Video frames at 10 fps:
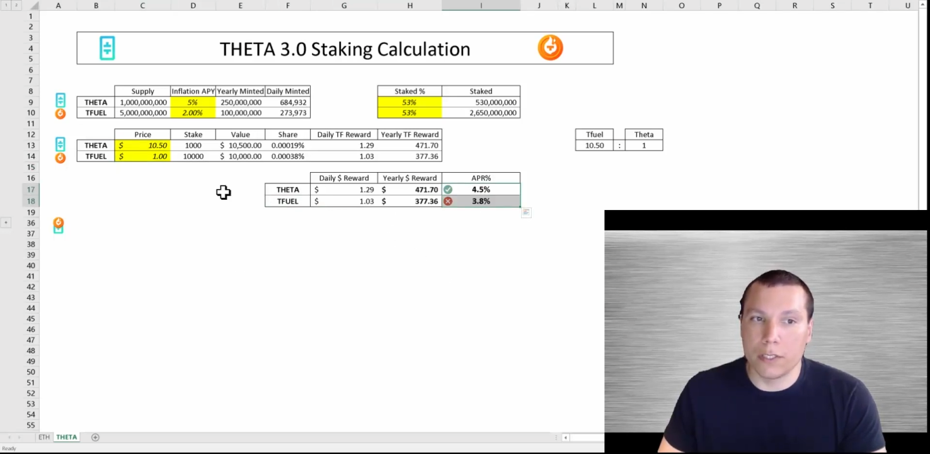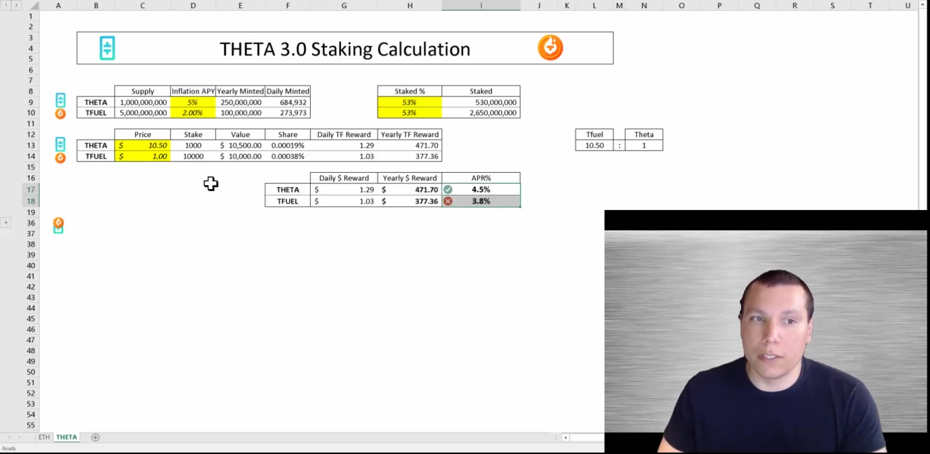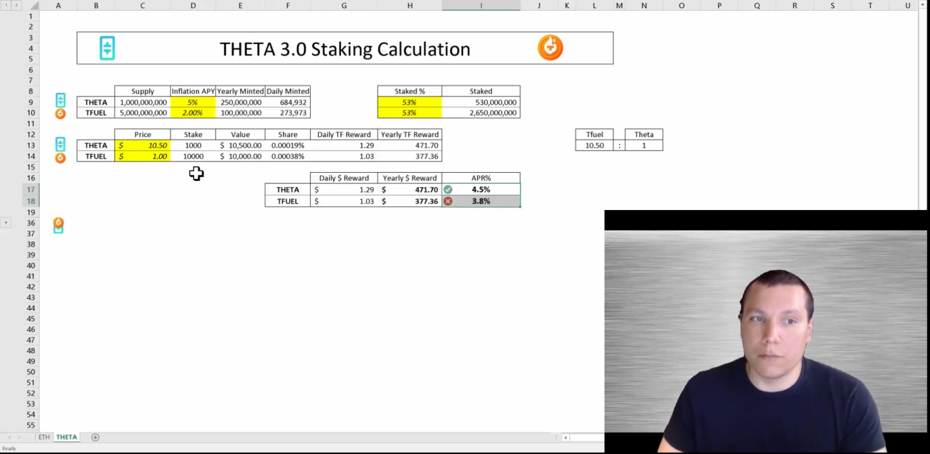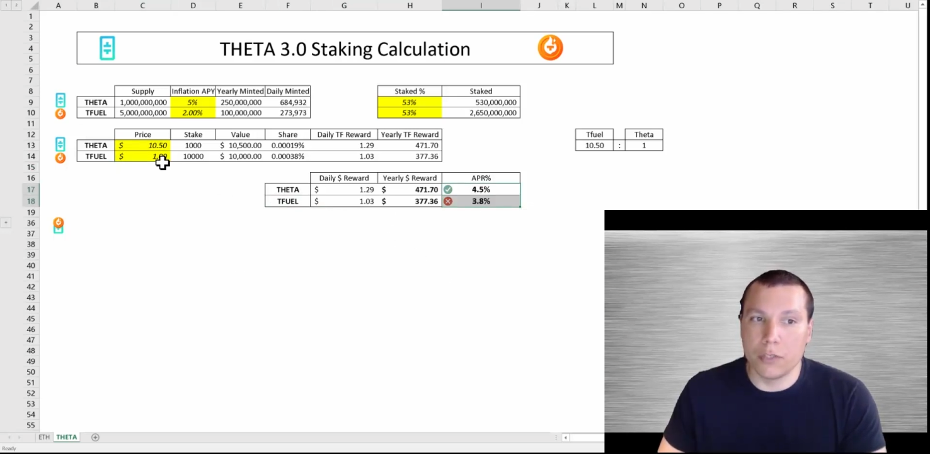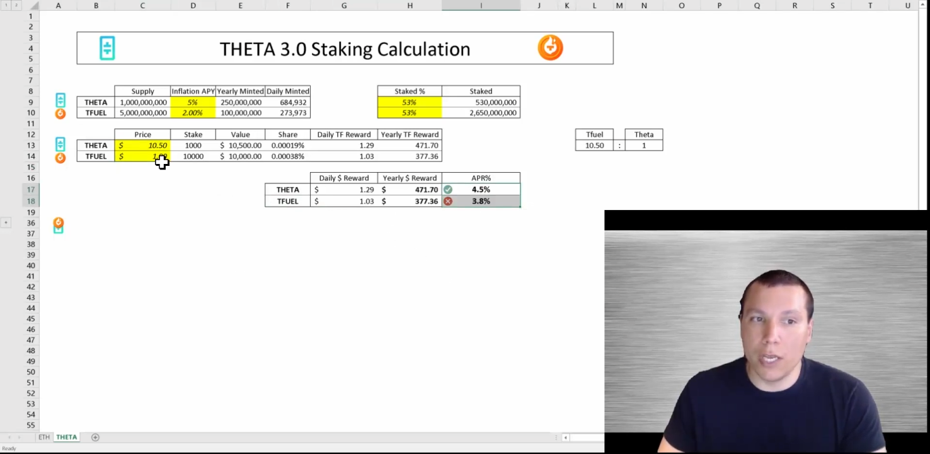to
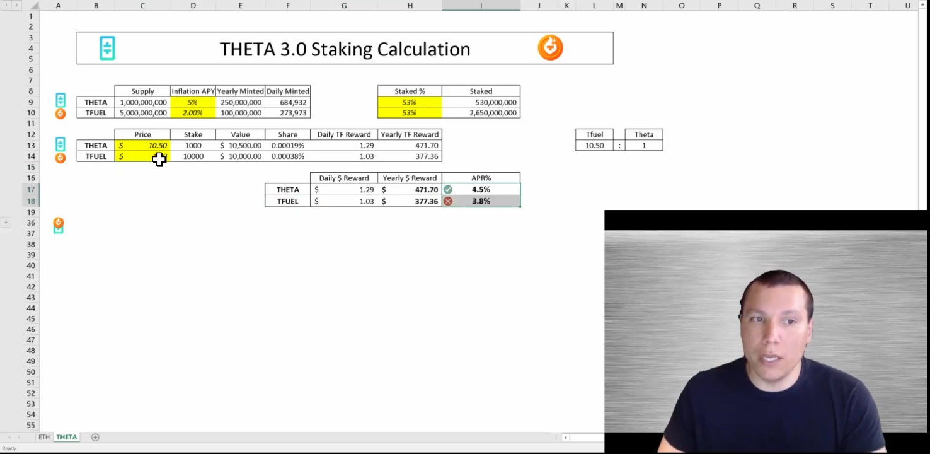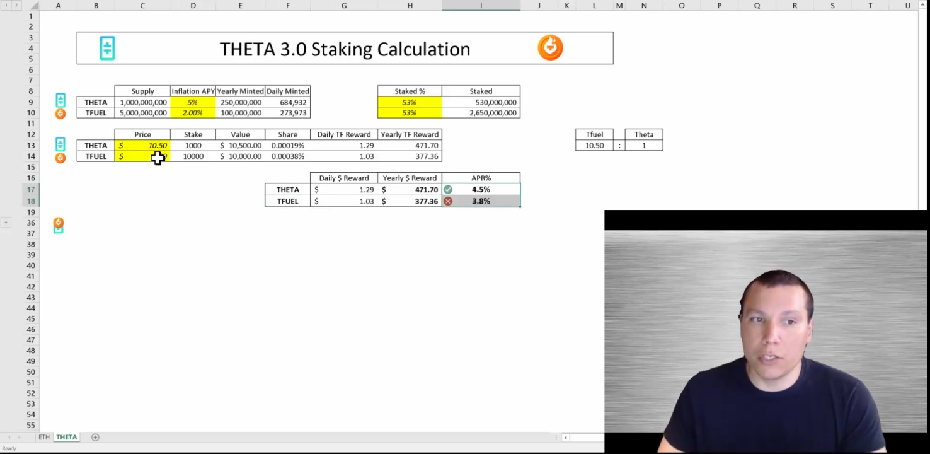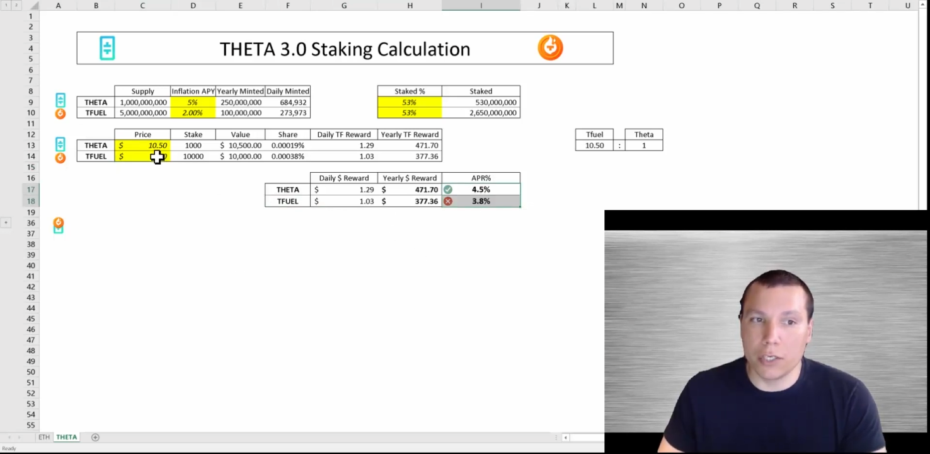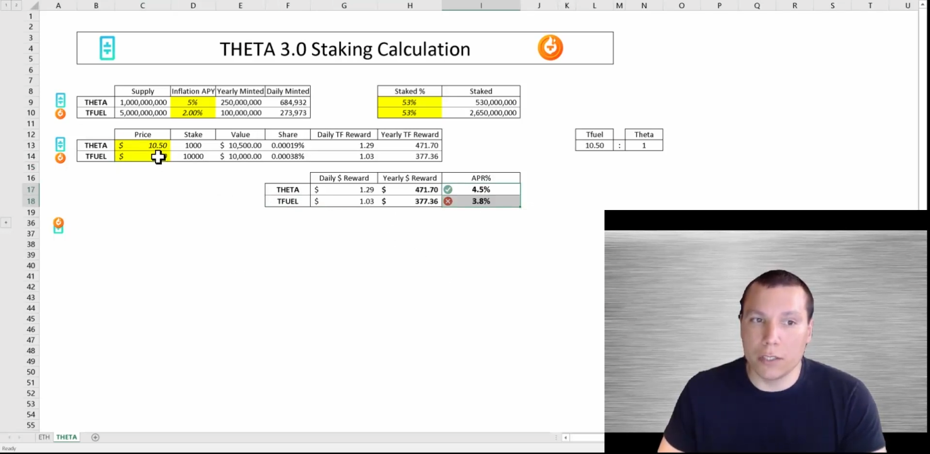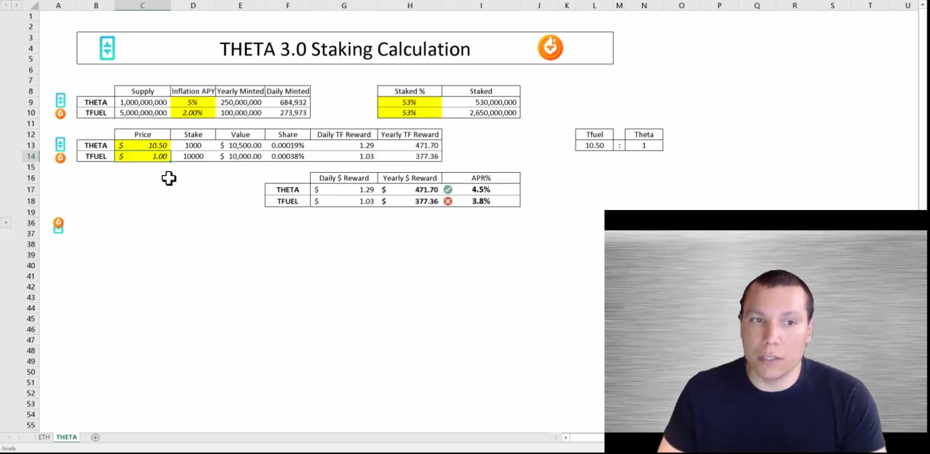see some
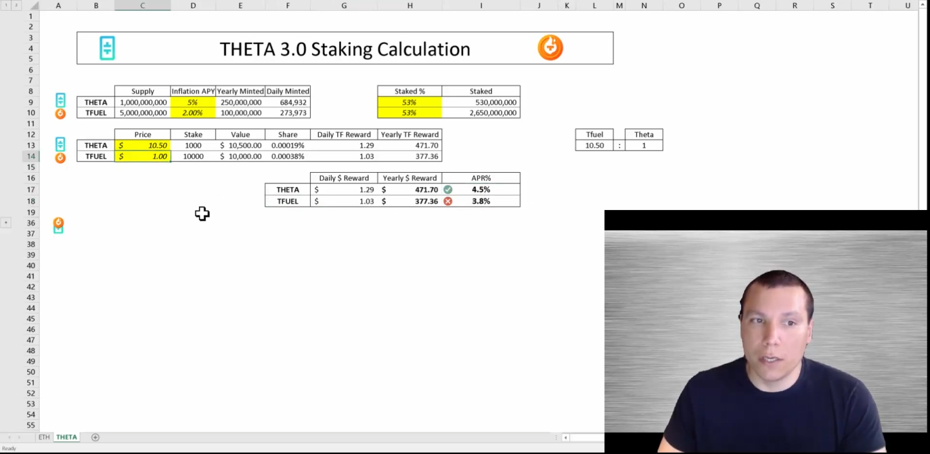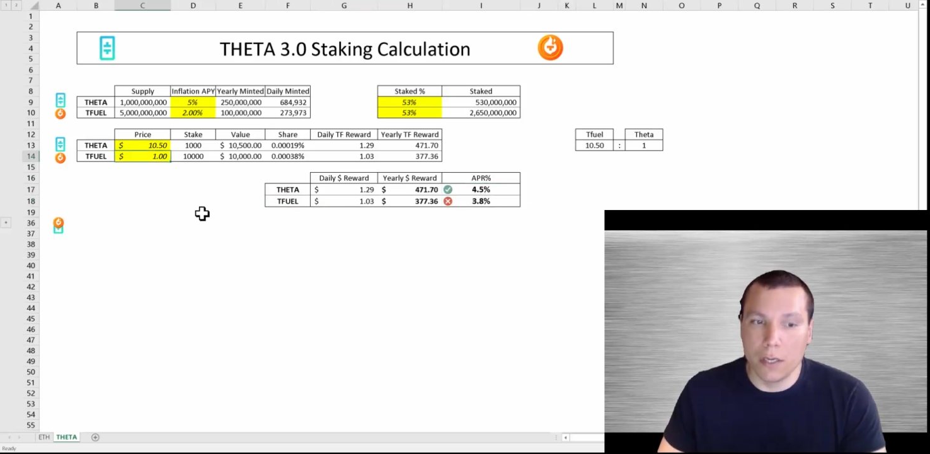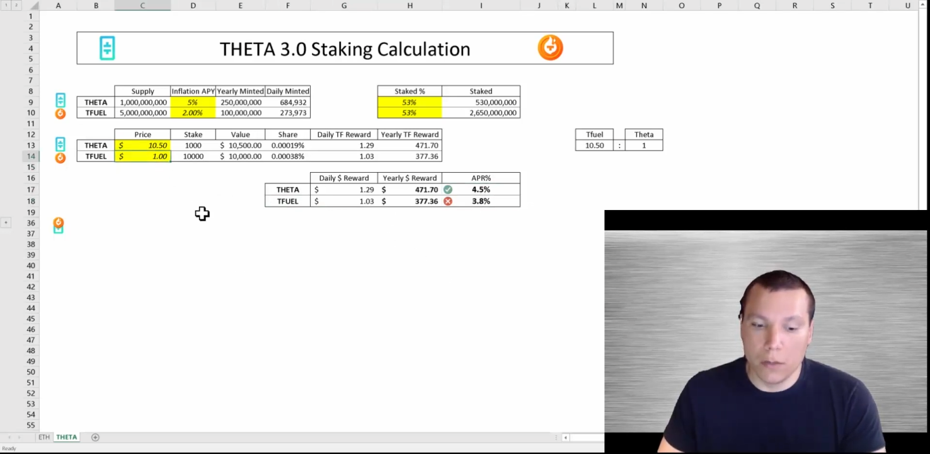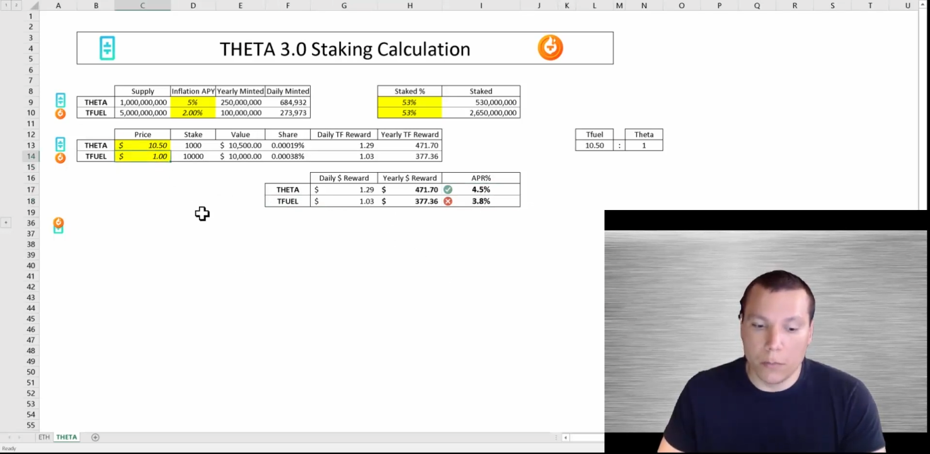changes,